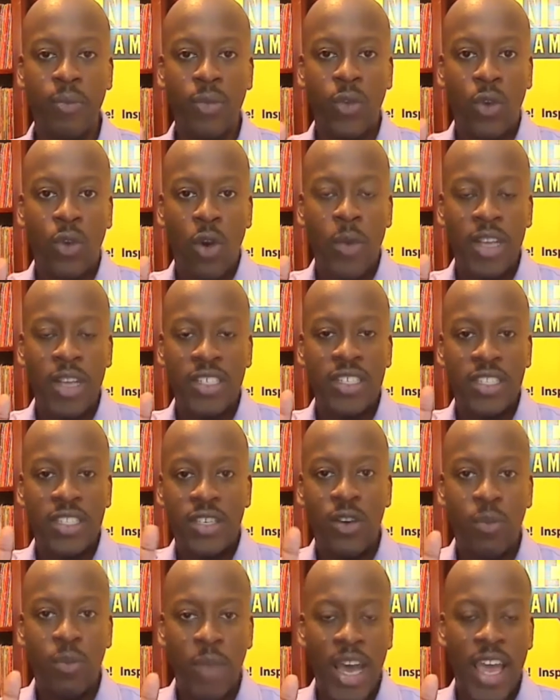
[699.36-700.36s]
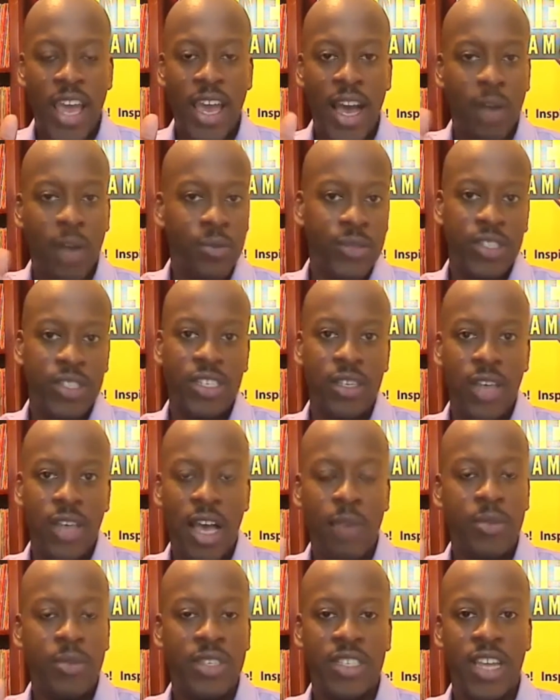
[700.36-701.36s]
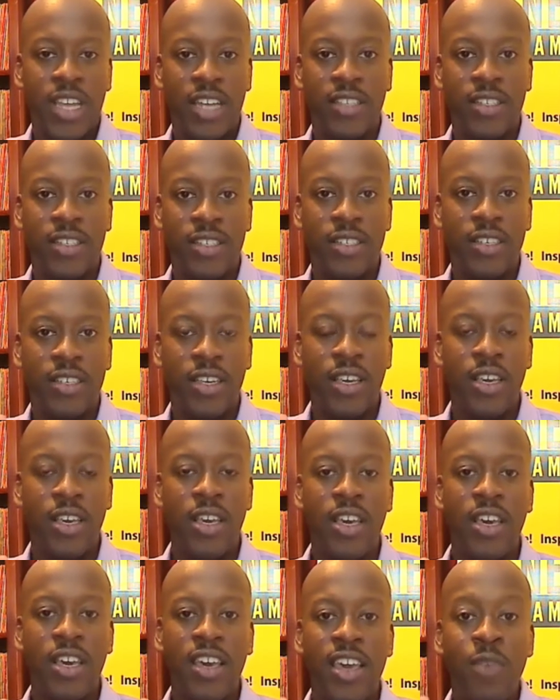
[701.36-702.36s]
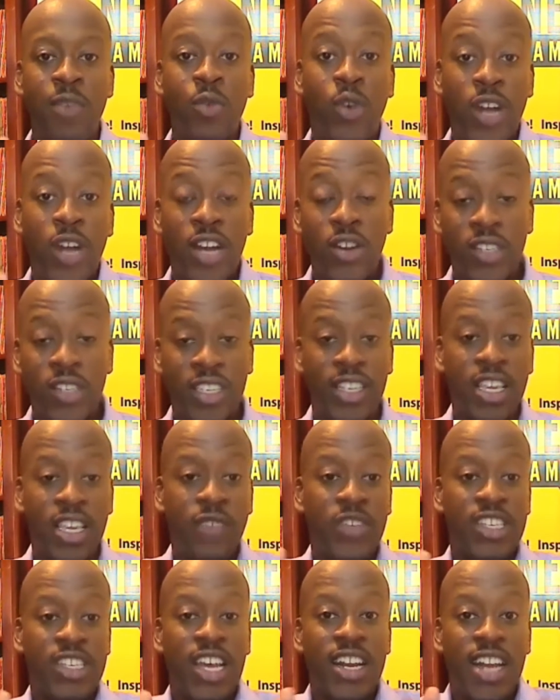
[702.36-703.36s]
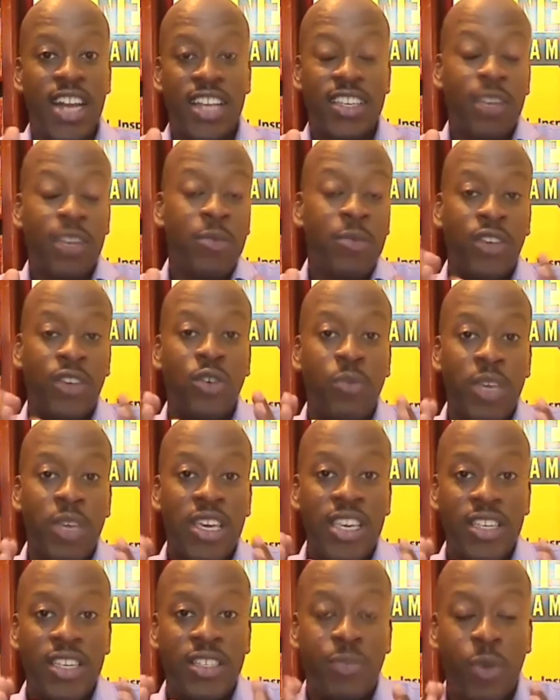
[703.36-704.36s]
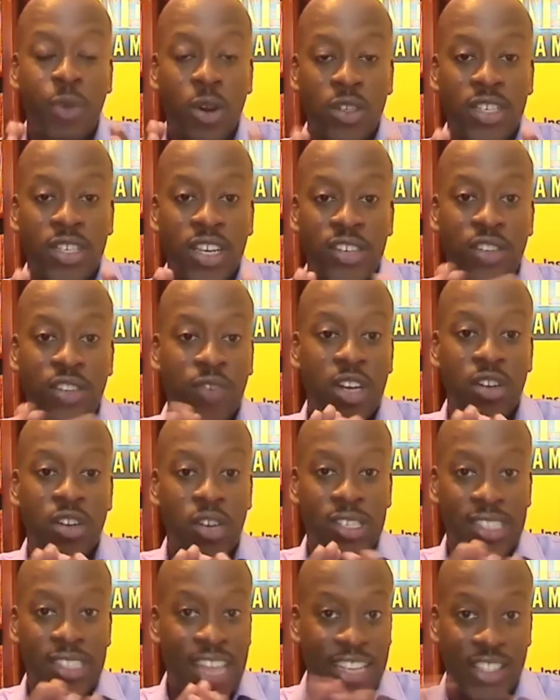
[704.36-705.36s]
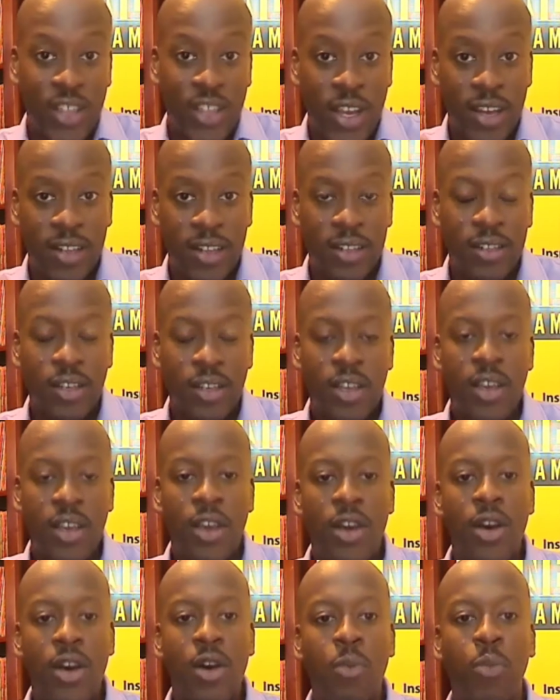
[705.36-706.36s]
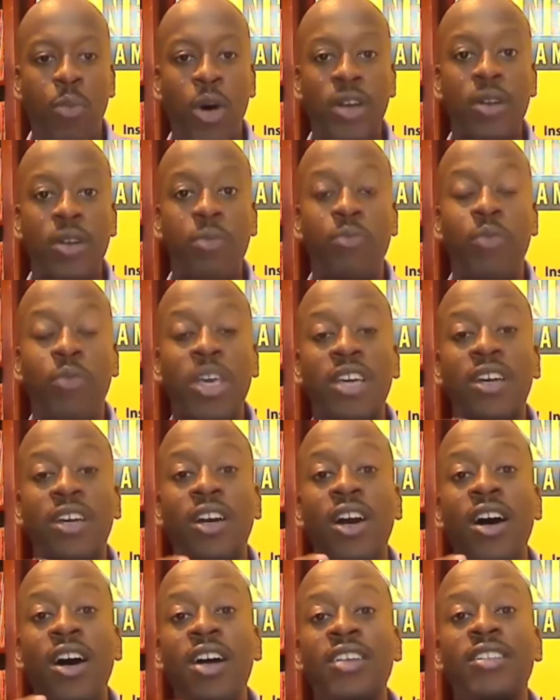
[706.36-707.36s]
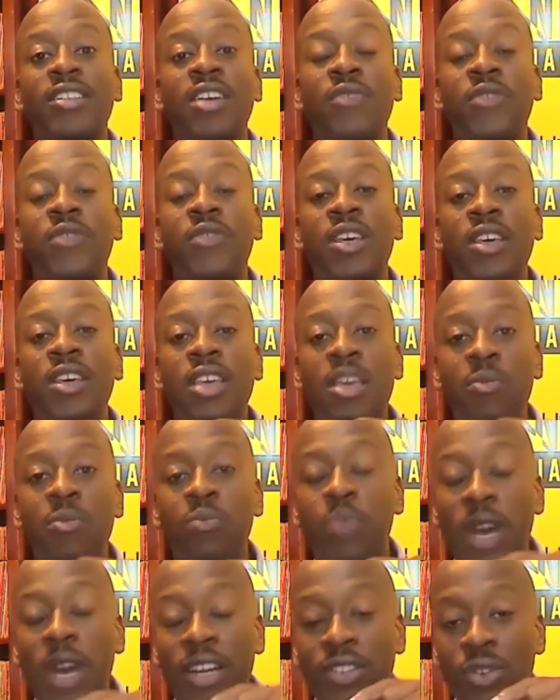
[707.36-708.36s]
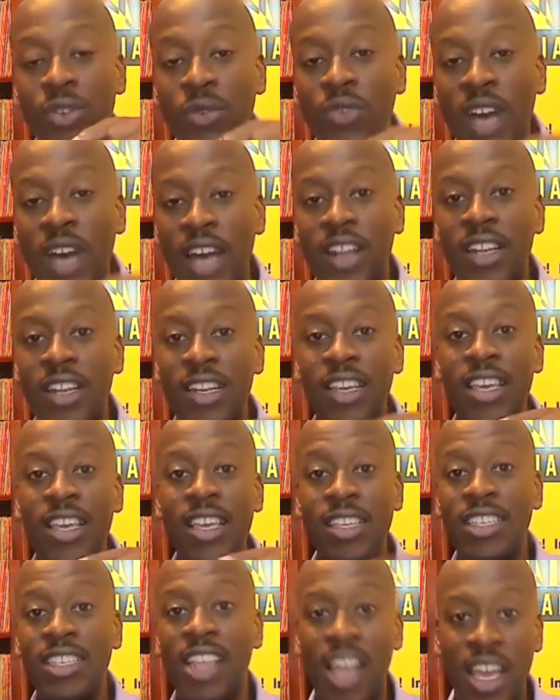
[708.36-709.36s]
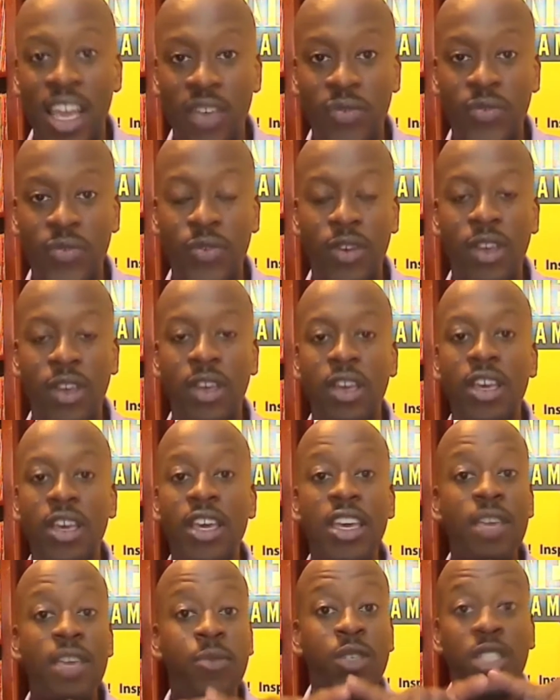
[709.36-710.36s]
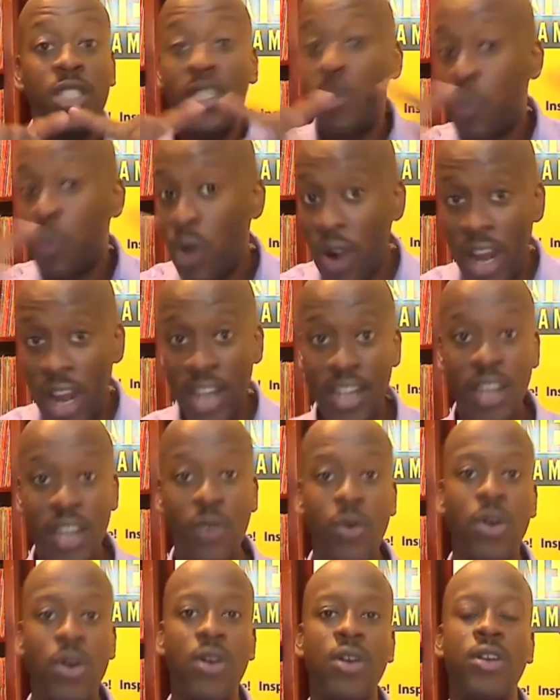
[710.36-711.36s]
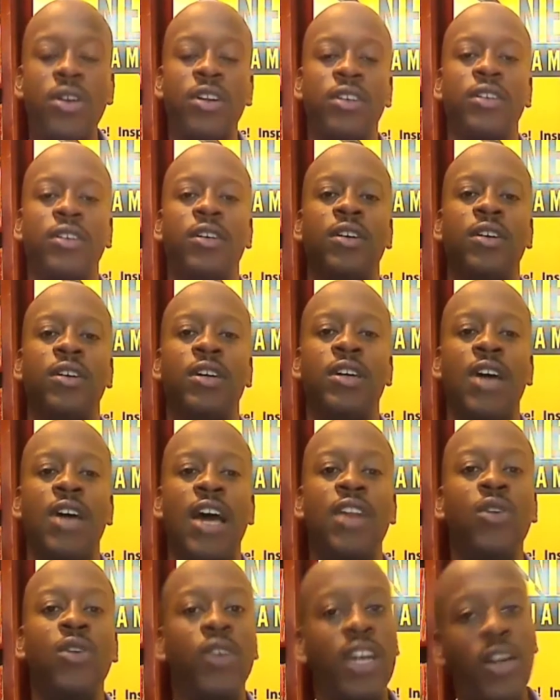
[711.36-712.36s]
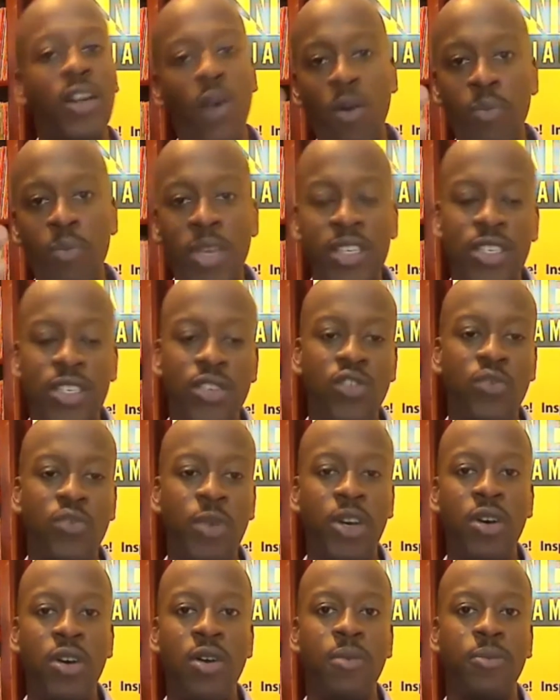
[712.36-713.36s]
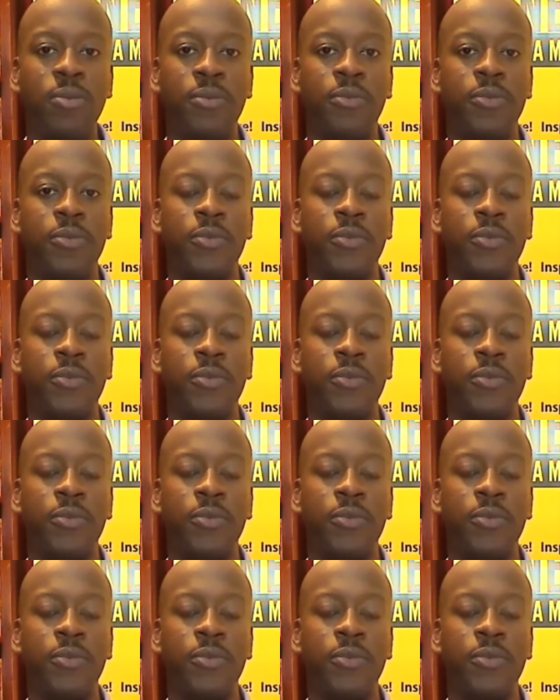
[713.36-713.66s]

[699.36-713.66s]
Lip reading: come and see you by happenstance, him could have just leave it at that and make you be his personal chef, and that's all. But because of the impact you've had on his life, him spread the word, and look at how busy you've become.